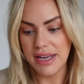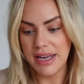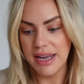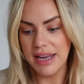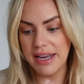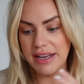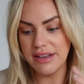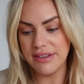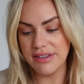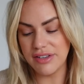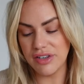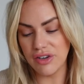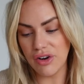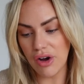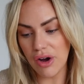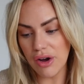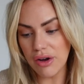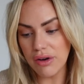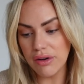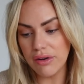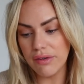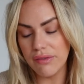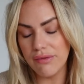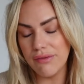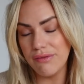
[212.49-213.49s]
It's an
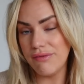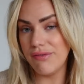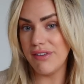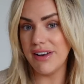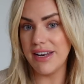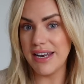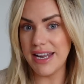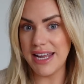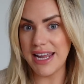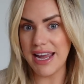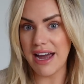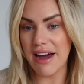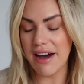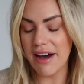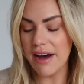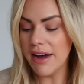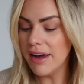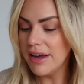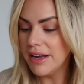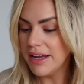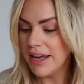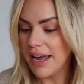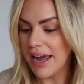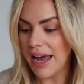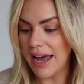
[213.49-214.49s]
oak veneer,
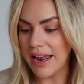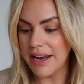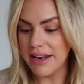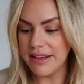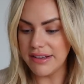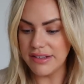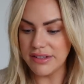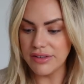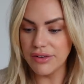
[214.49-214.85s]
and it's